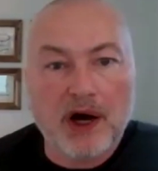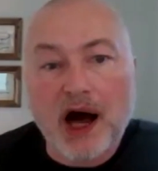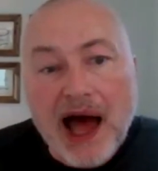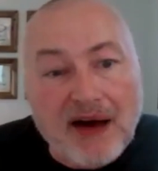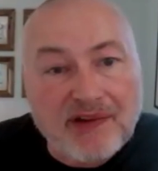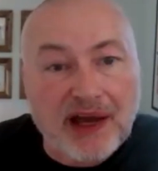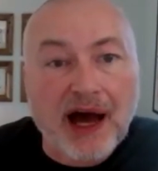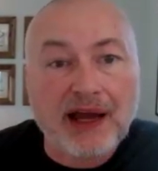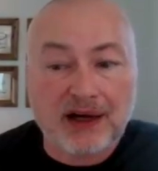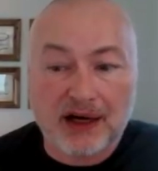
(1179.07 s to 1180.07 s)
having
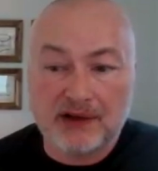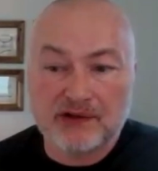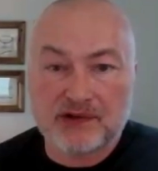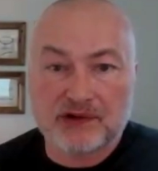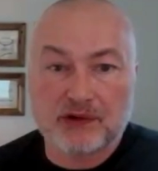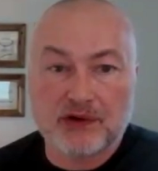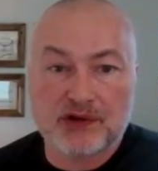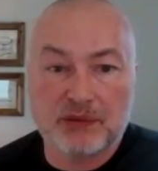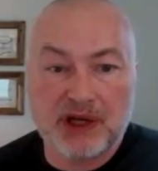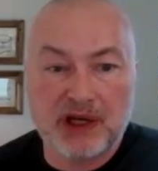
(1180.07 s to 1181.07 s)
icons for social
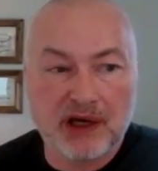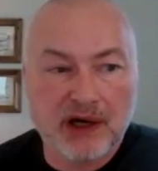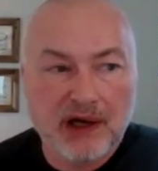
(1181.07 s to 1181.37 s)
media